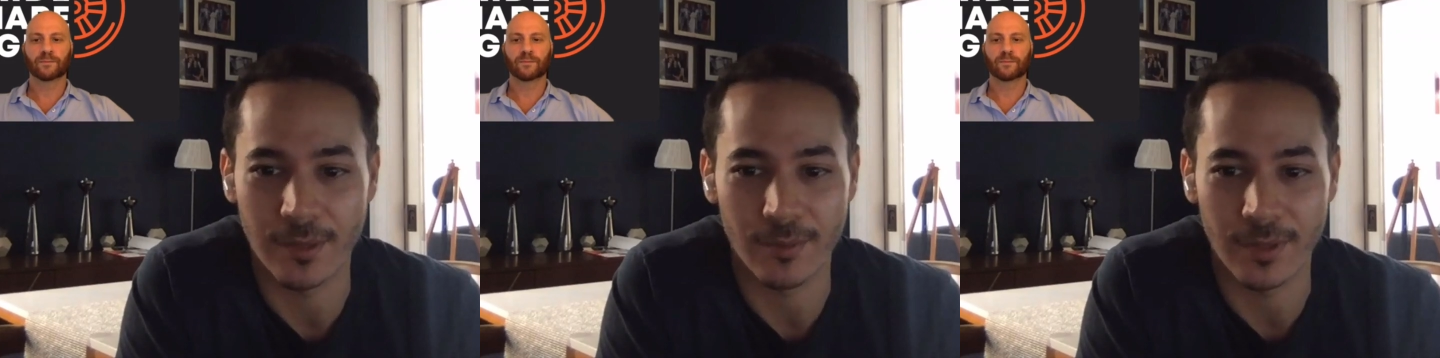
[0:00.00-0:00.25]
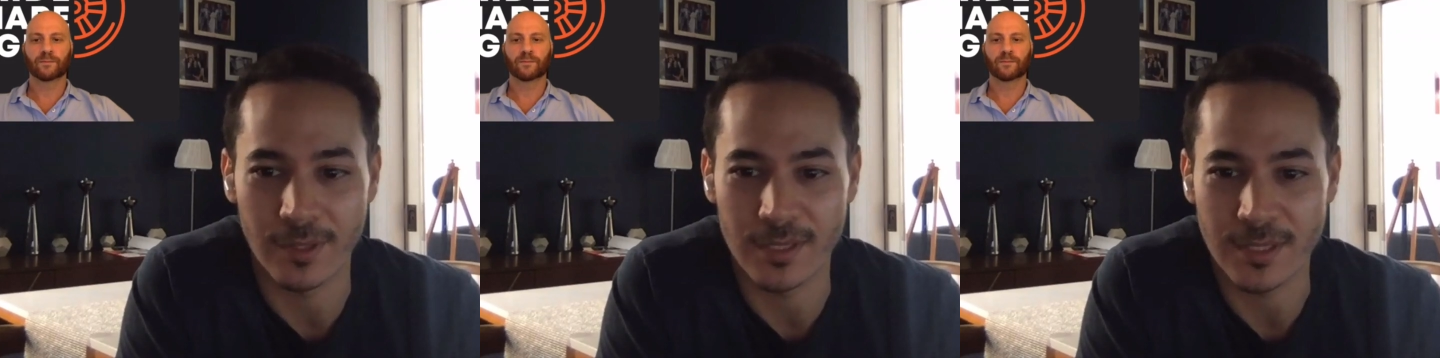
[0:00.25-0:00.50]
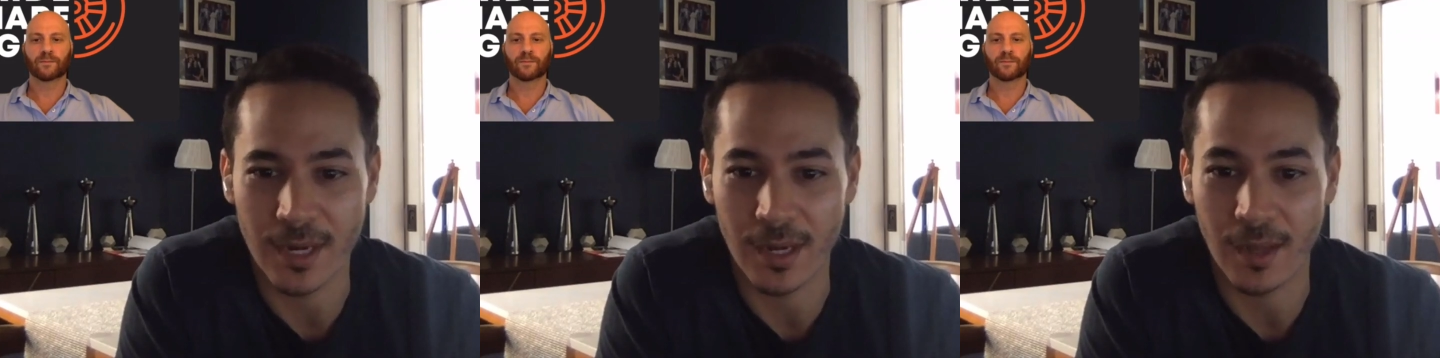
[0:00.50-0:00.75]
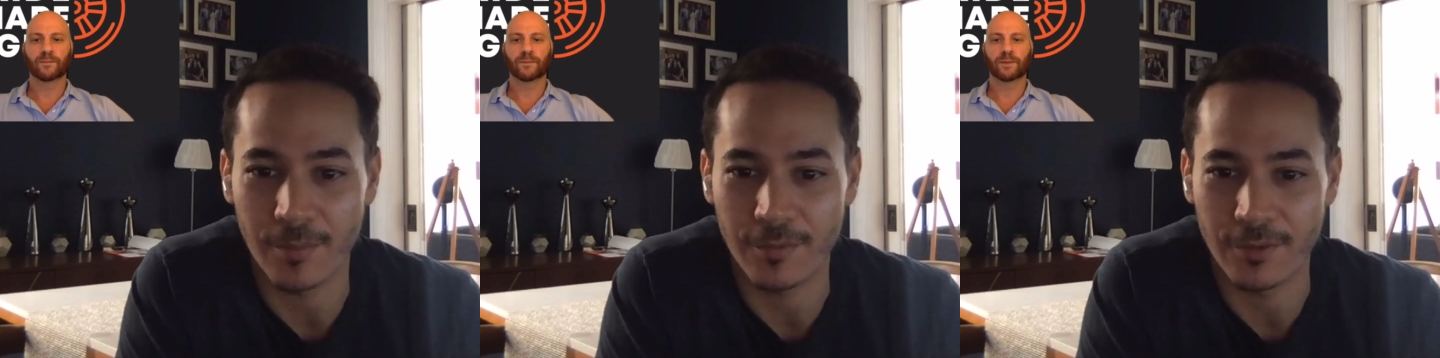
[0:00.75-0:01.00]
Speaker 1: Anyone can
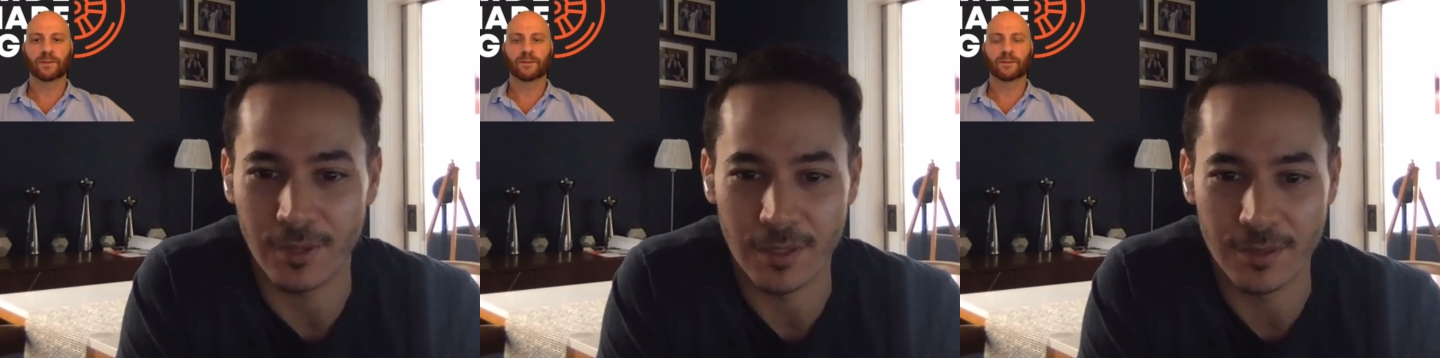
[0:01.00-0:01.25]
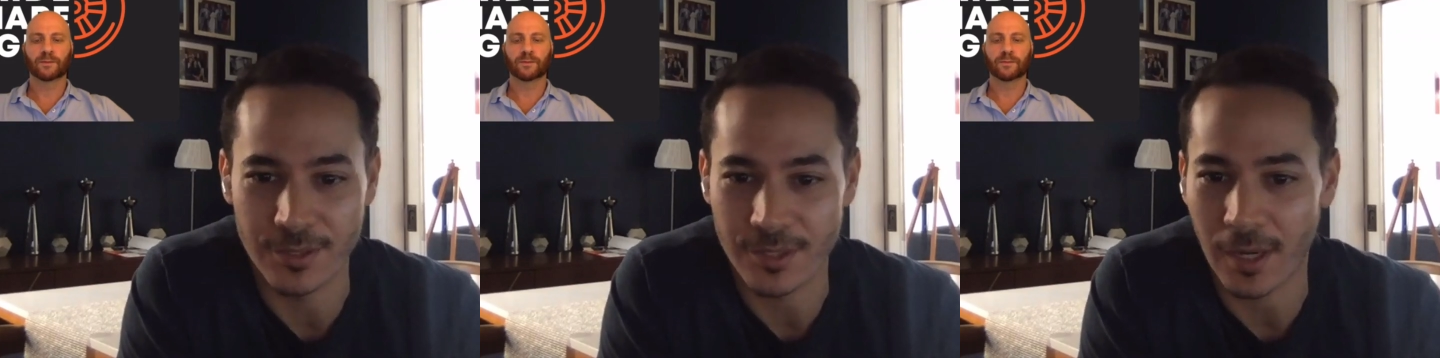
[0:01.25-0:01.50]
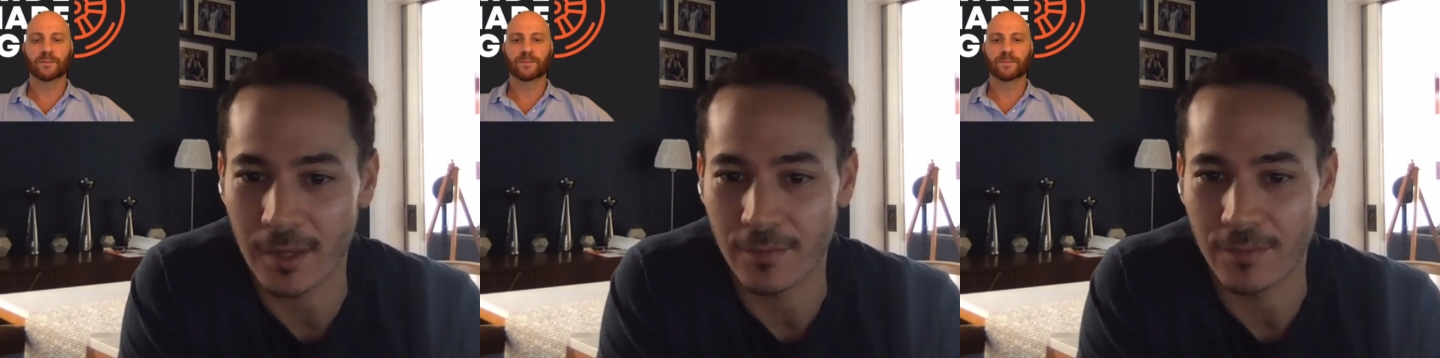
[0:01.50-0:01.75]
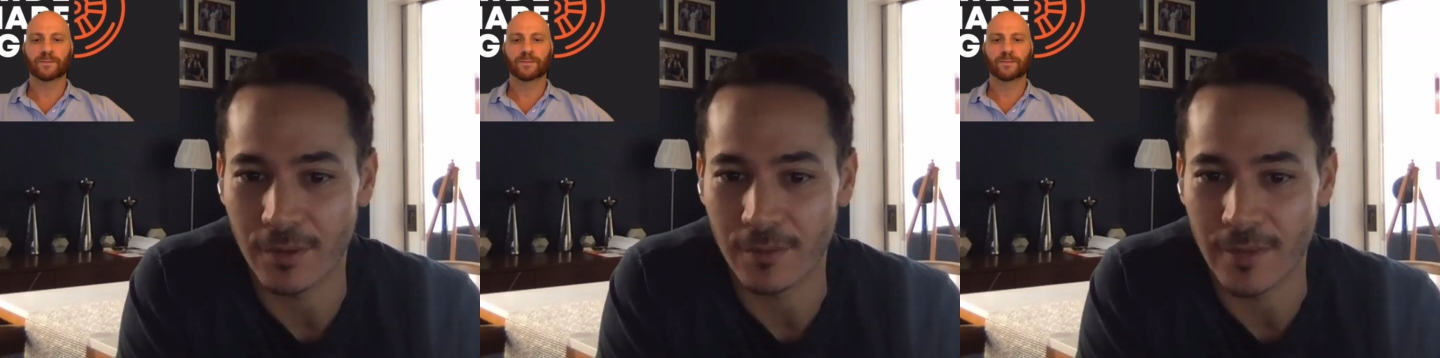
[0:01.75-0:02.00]
sign up for either side
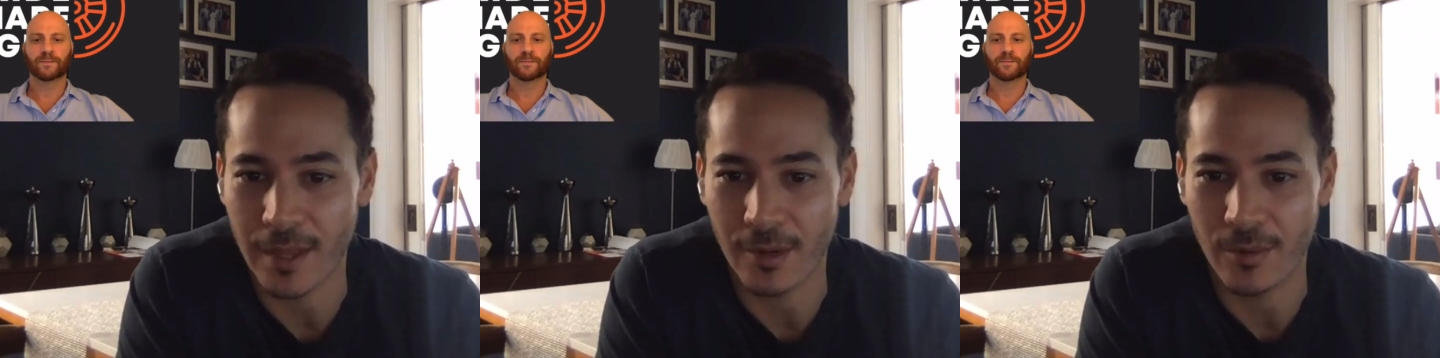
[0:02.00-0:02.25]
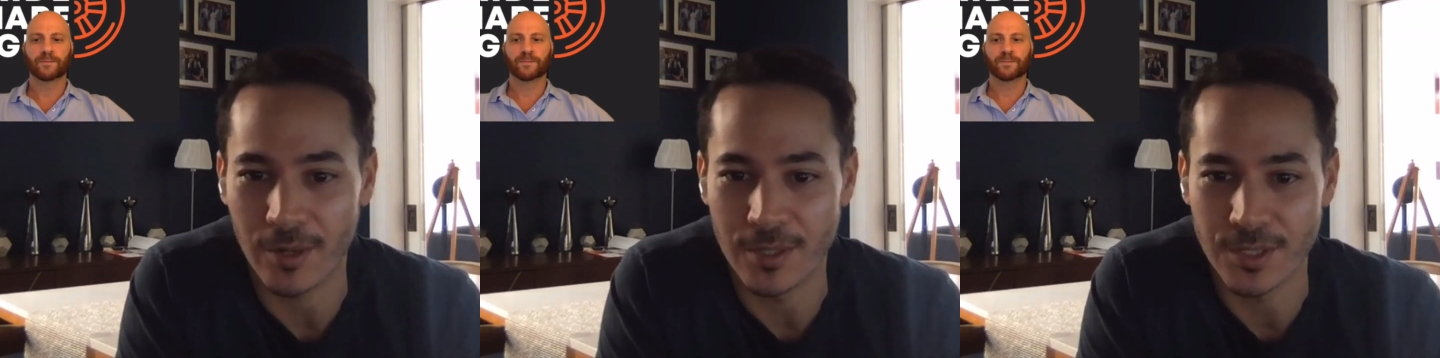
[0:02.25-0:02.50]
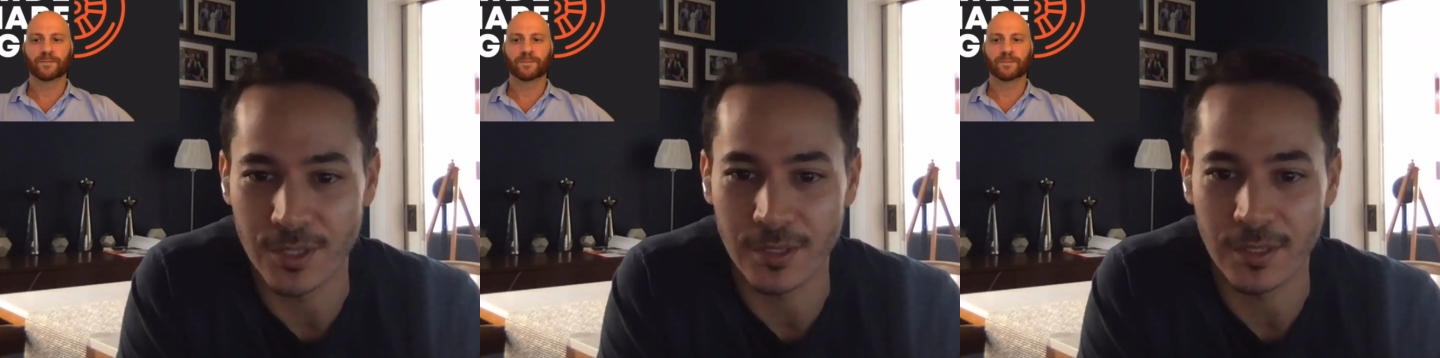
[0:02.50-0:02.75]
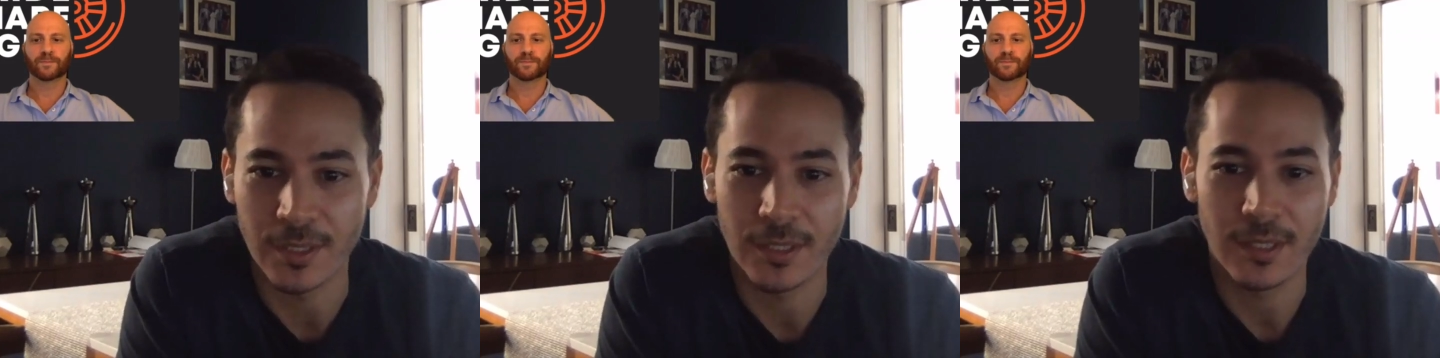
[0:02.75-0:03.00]
of, of that
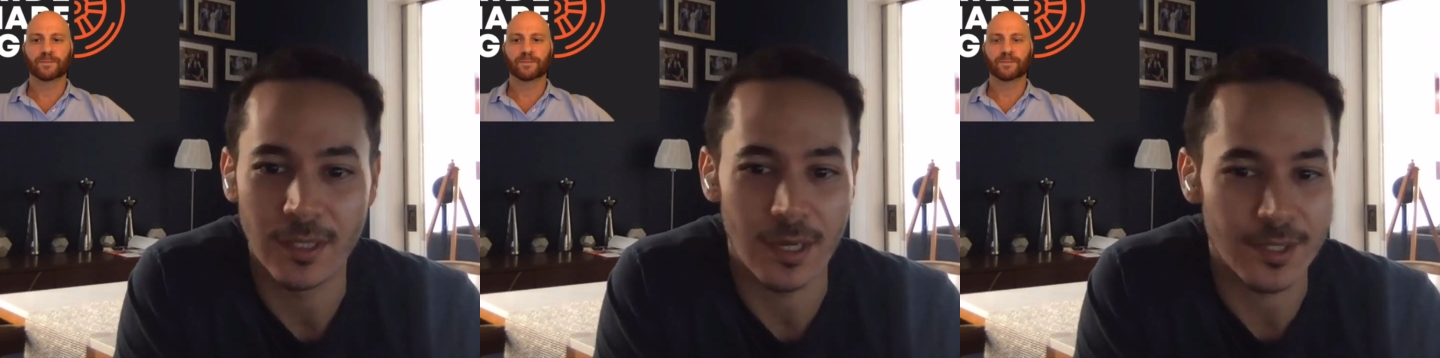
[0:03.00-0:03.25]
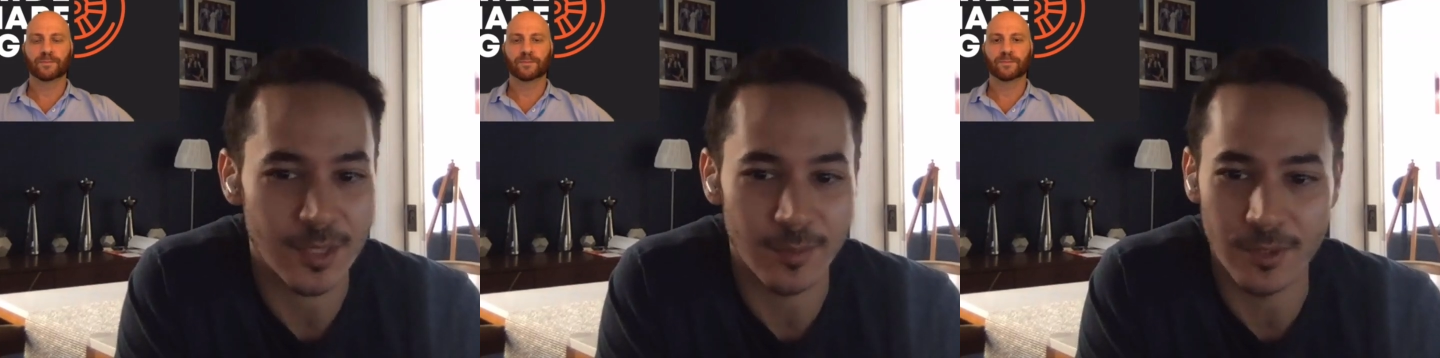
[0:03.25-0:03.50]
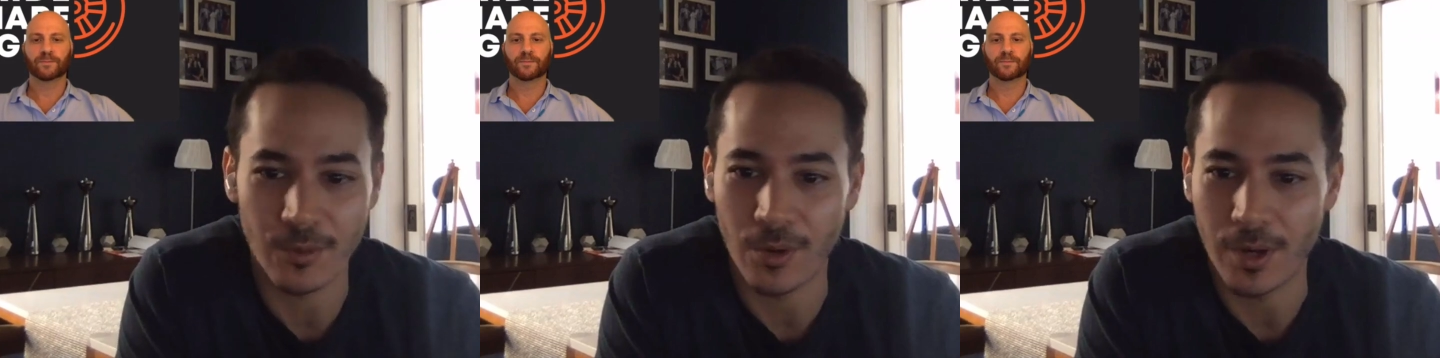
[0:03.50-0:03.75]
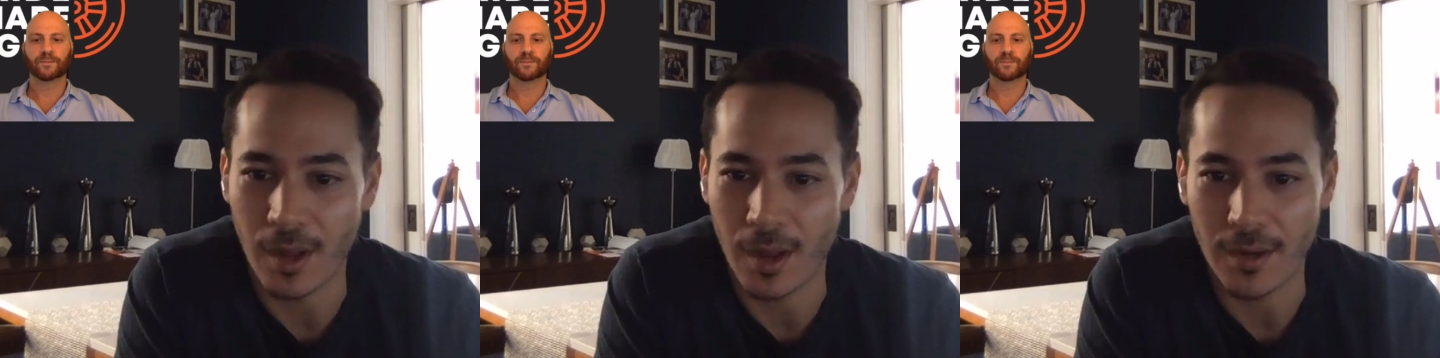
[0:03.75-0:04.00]
equation, customer
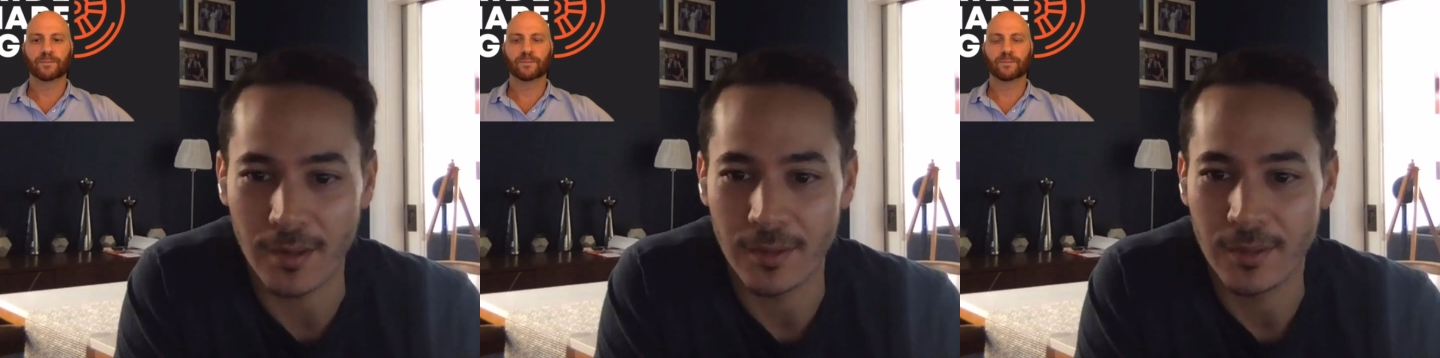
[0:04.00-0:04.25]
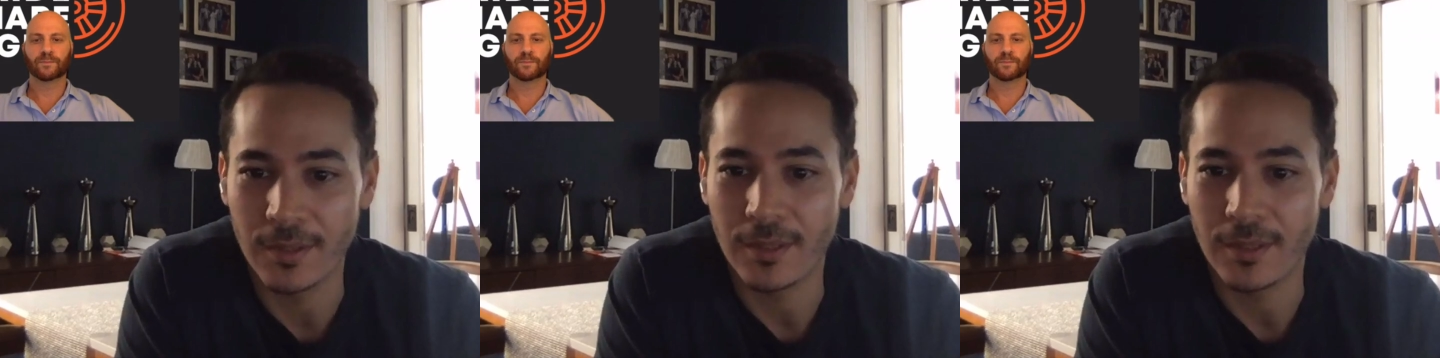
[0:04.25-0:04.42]
or not.